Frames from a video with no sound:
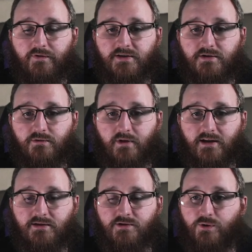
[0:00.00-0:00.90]
Let's do
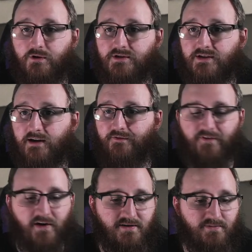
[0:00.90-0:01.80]
that talk because that
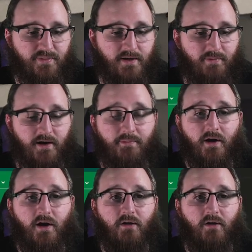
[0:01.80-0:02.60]
fires some people up.